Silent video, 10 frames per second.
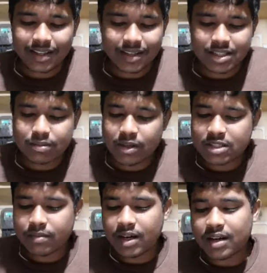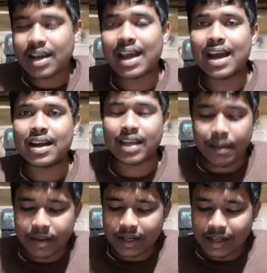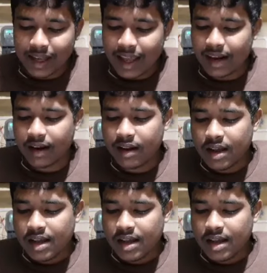the displacement and capital L